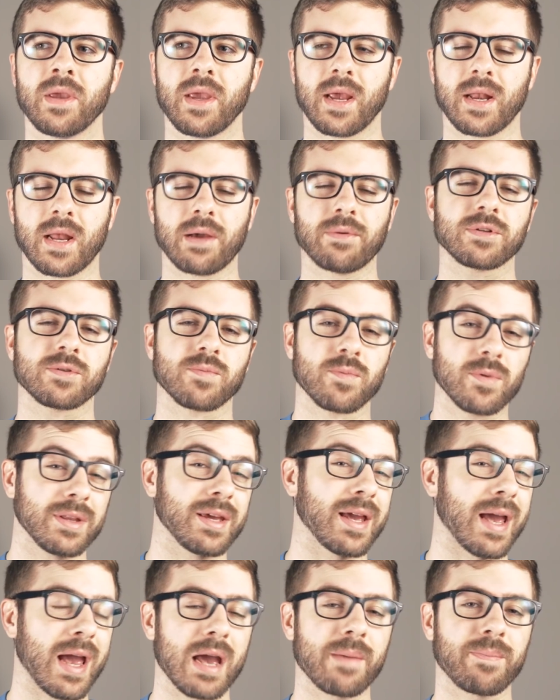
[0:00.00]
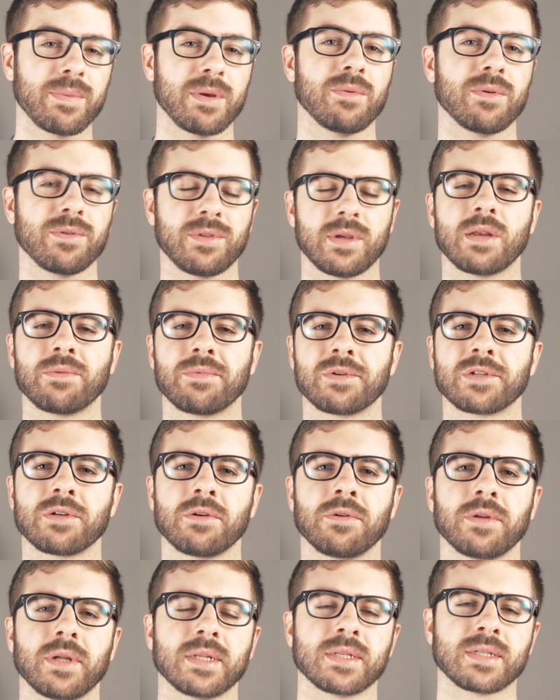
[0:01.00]
And I was really happy with the end
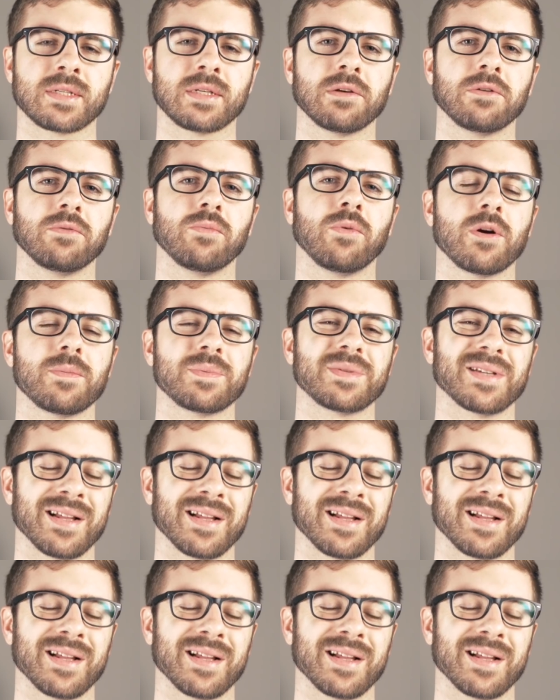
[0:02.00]
result. It still warped